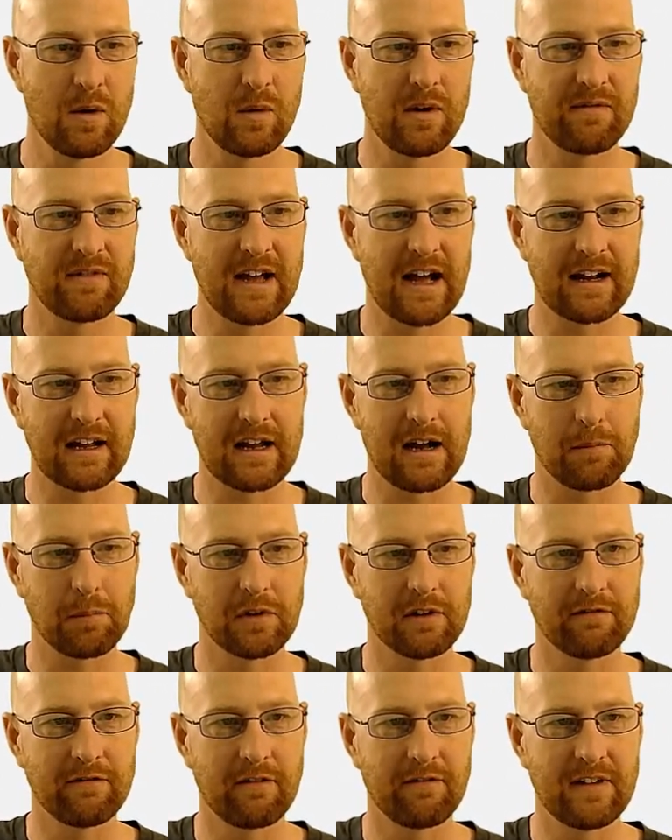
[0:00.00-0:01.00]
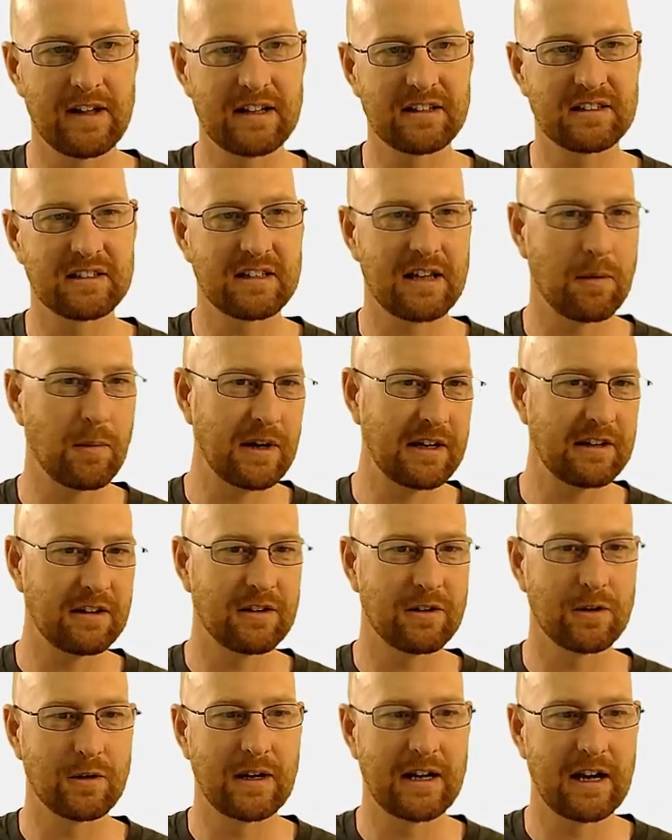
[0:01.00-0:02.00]
We've got a couple of events I went
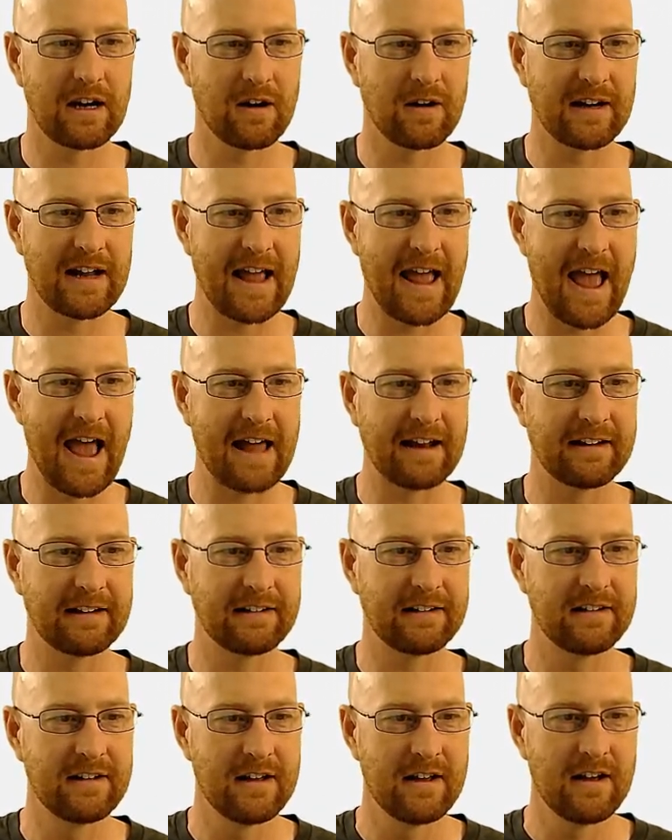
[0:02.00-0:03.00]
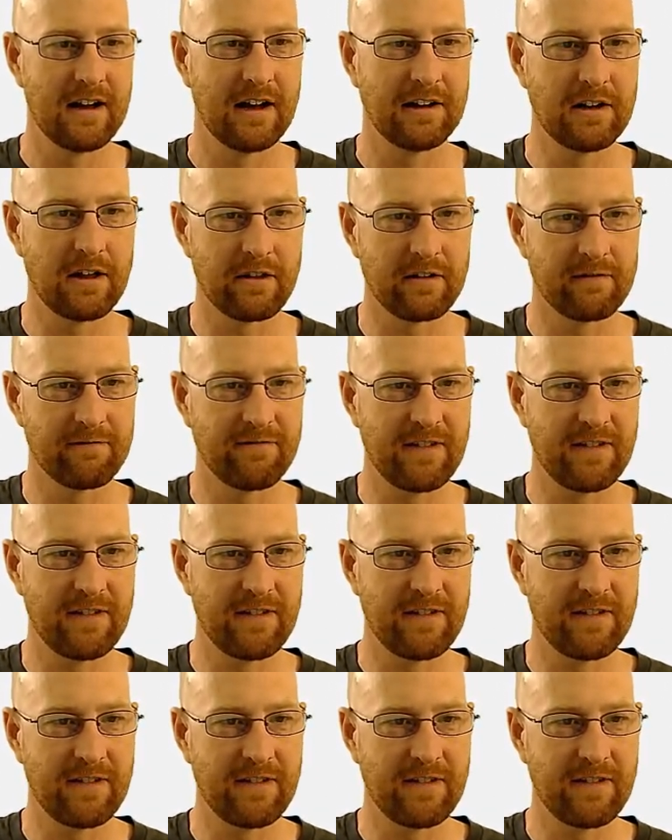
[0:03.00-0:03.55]
through here, and I added another